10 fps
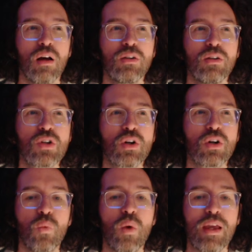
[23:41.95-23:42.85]

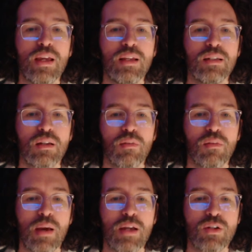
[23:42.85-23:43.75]
certain ways of
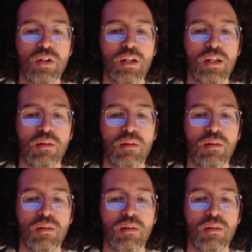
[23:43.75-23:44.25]
measuring